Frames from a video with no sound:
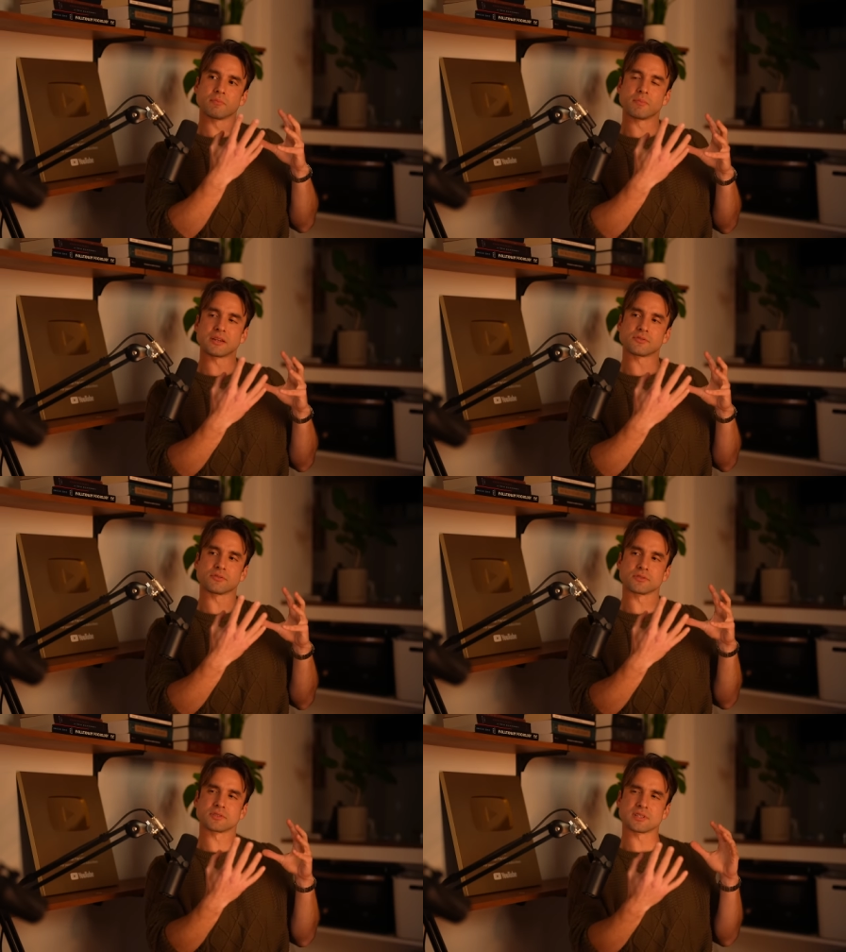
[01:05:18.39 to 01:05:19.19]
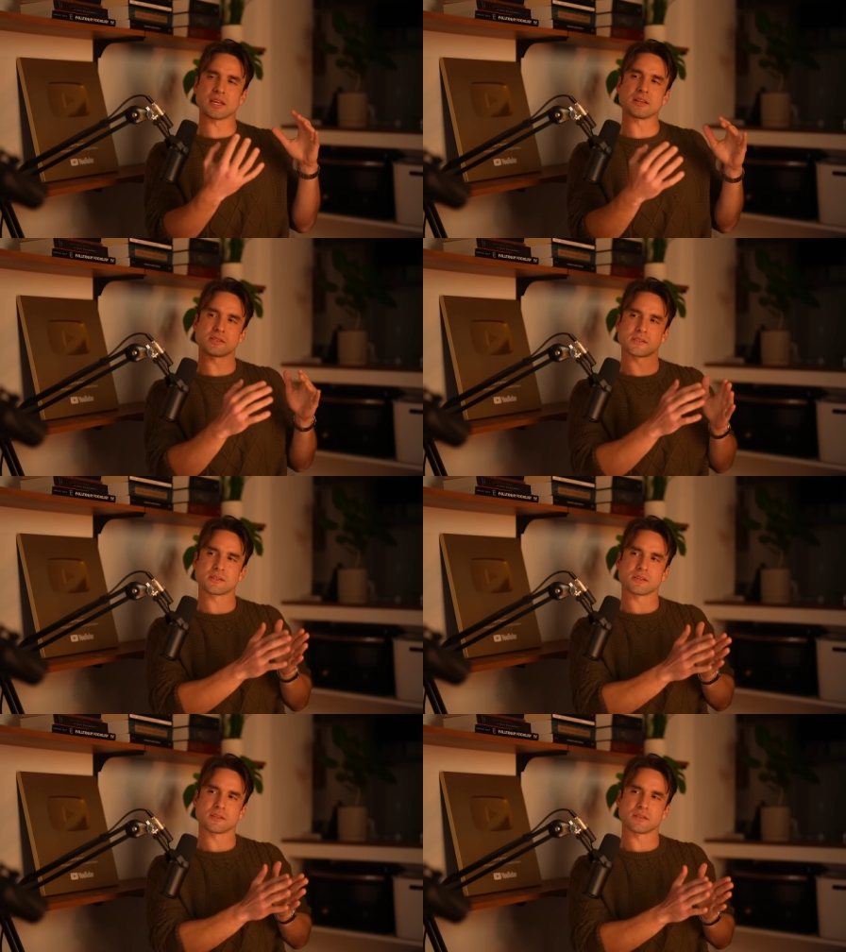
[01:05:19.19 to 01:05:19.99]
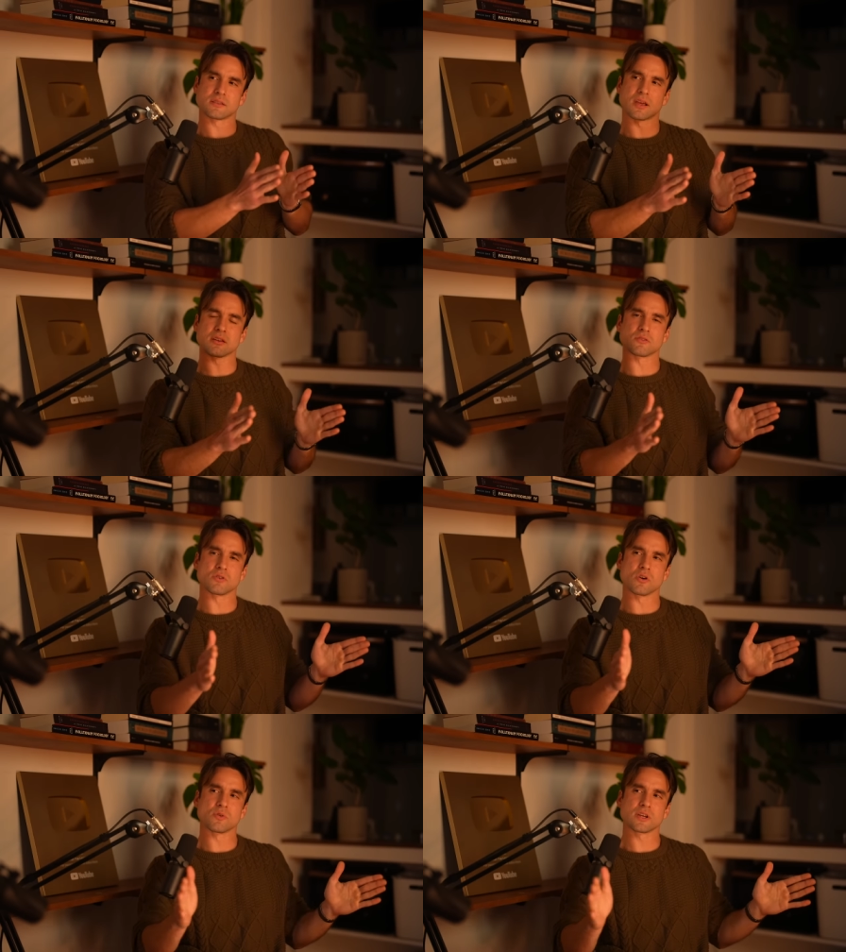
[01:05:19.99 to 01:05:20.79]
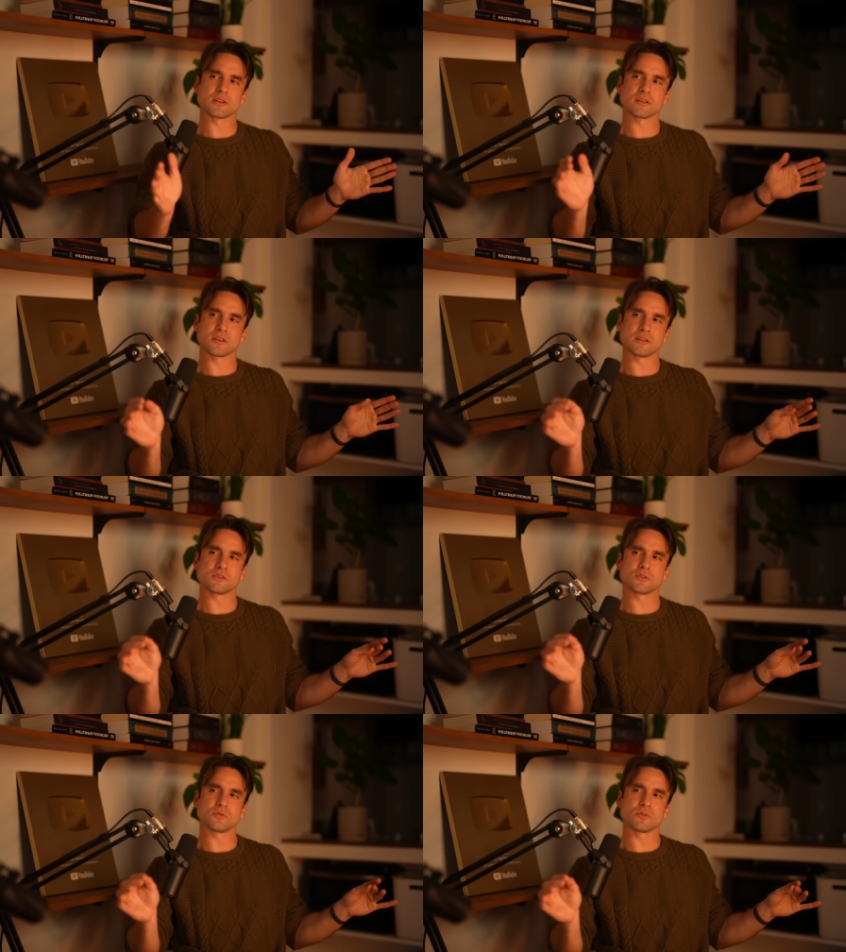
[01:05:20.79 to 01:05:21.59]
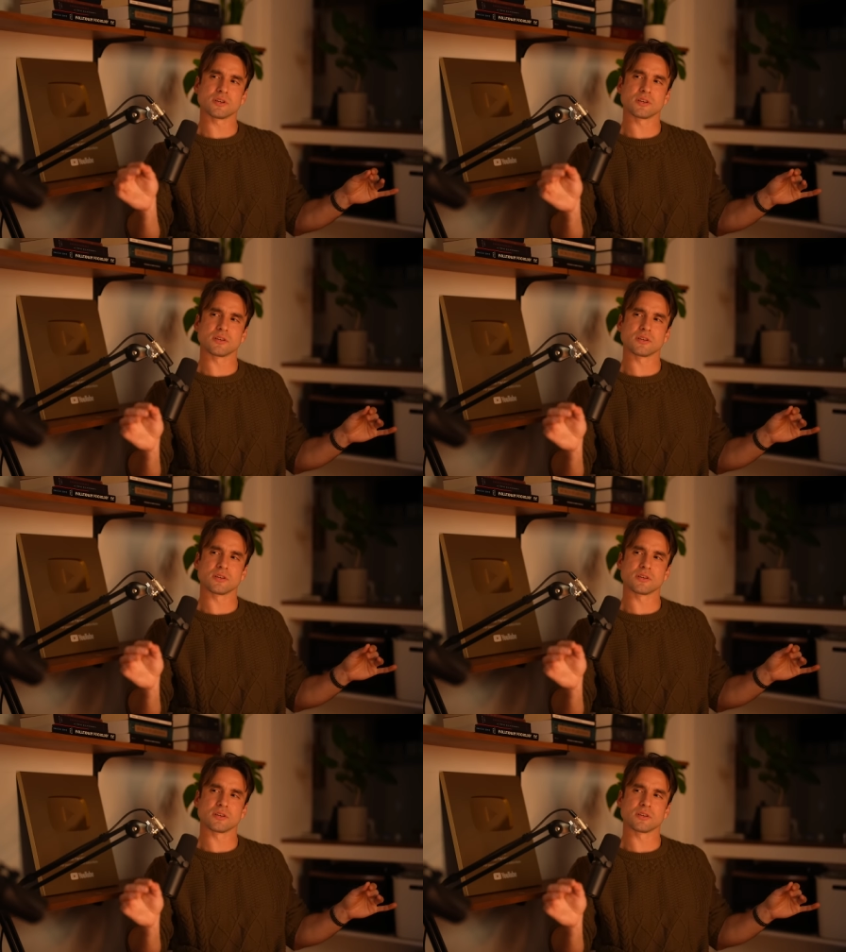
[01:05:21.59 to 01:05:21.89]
mental states that you go in into